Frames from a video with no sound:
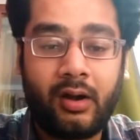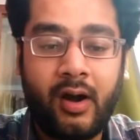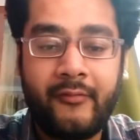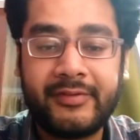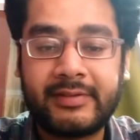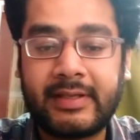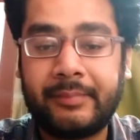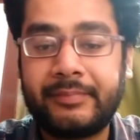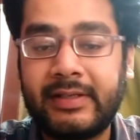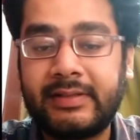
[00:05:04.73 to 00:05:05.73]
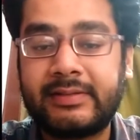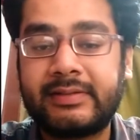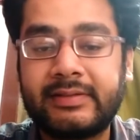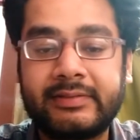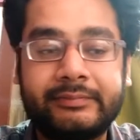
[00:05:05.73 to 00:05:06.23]
of
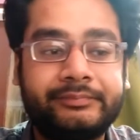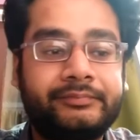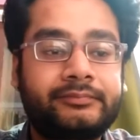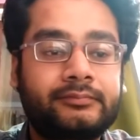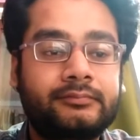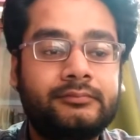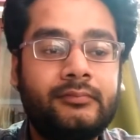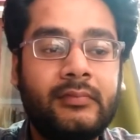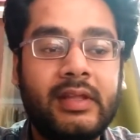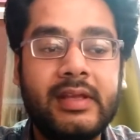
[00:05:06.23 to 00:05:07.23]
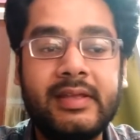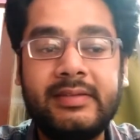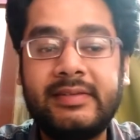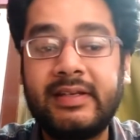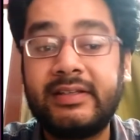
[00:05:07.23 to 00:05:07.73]
skeptics
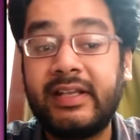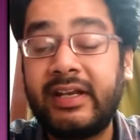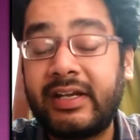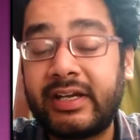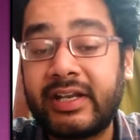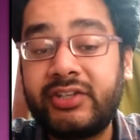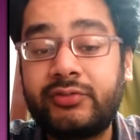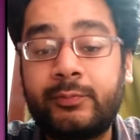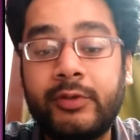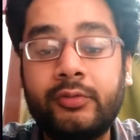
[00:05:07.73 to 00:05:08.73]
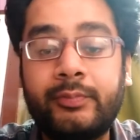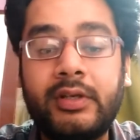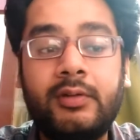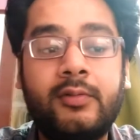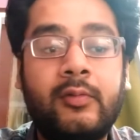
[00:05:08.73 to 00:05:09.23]
is that they trust
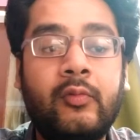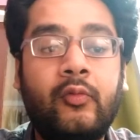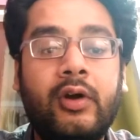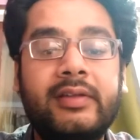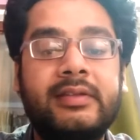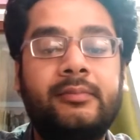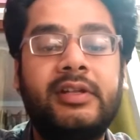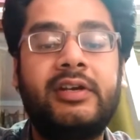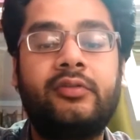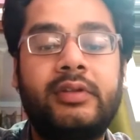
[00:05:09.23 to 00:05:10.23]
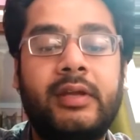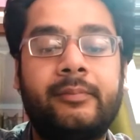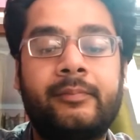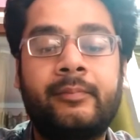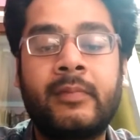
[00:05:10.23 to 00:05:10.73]
people who are similar to
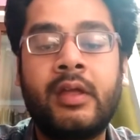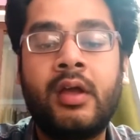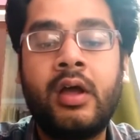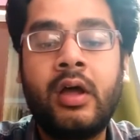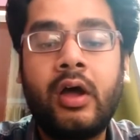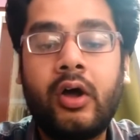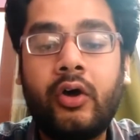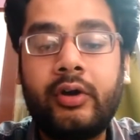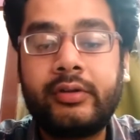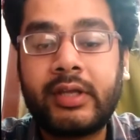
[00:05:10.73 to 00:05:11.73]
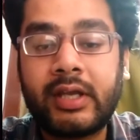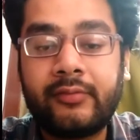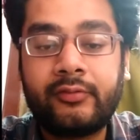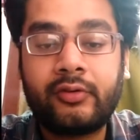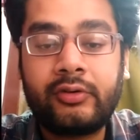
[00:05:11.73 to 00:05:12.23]
them, or they
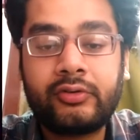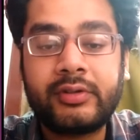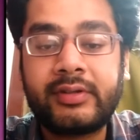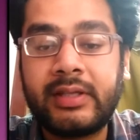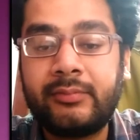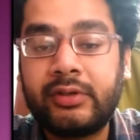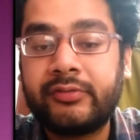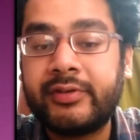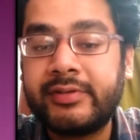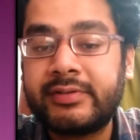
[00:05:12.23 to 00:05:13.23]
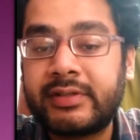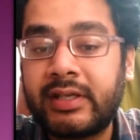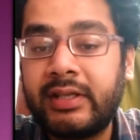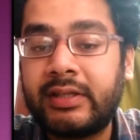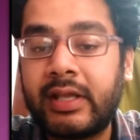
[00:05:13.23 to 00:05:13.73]
have gone to the same
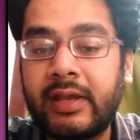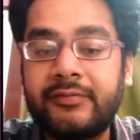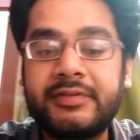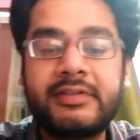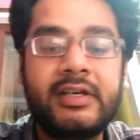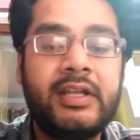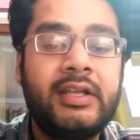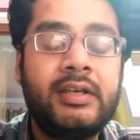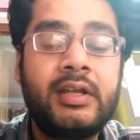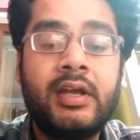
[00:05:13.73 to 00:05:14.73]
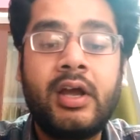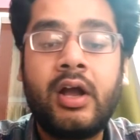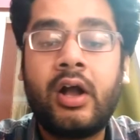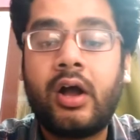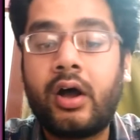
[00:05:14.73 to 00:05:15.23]
university, they have studied,
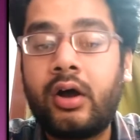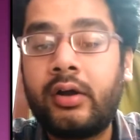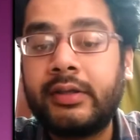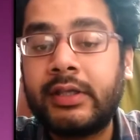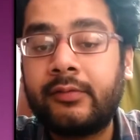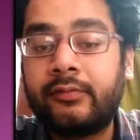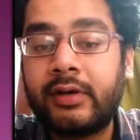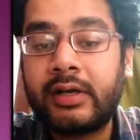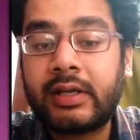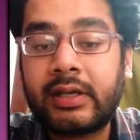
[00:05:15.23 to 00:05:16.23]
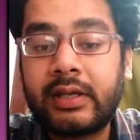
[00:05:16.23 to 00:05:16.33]
or they work